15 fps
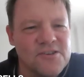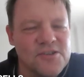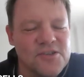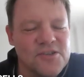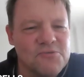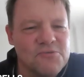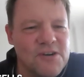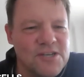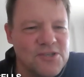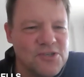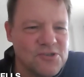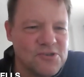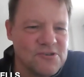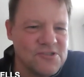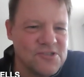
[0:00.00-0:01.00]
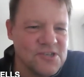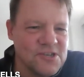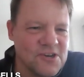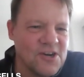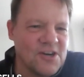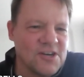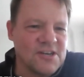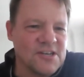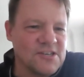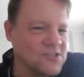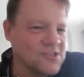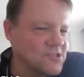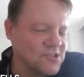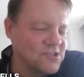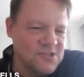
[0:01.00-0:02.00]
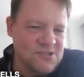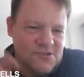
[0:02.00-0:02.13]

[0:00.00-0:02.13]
sweatshirts in August?